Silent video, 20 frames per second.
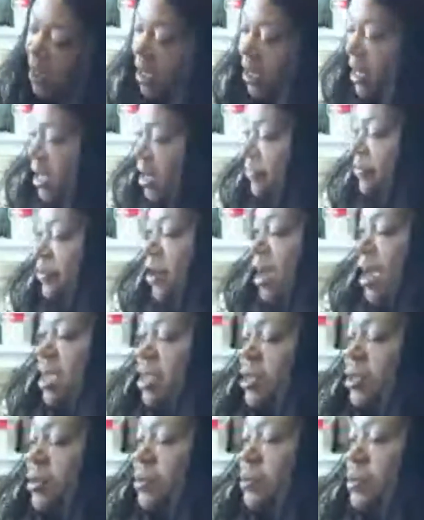And after
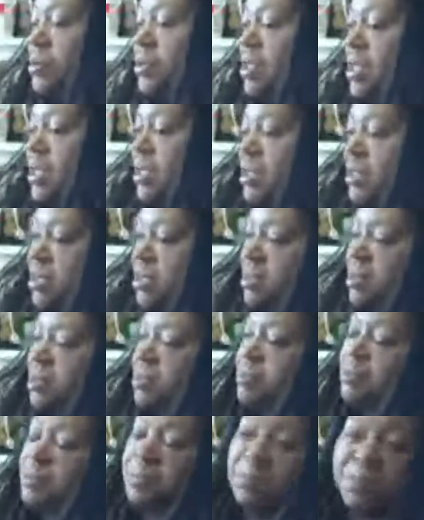I use this
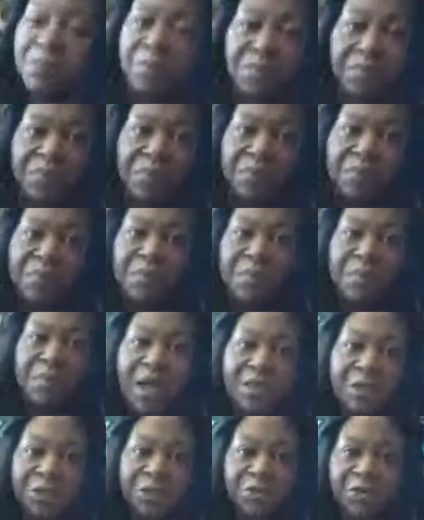
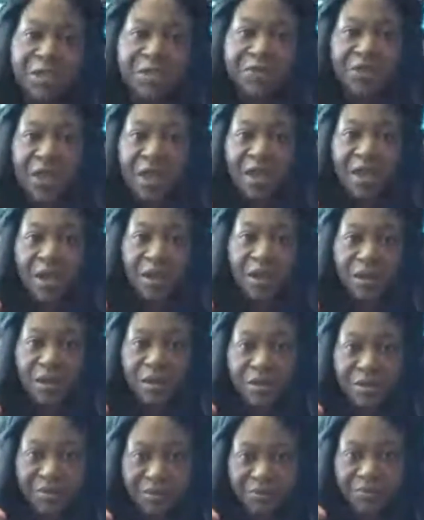monstrous thing,
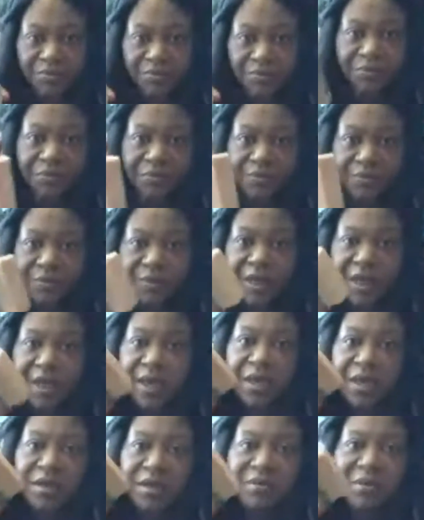
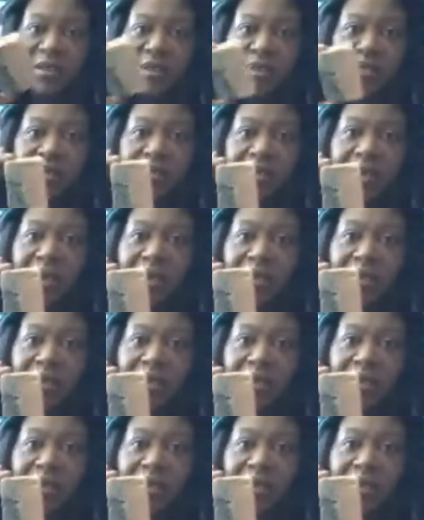Yeah, this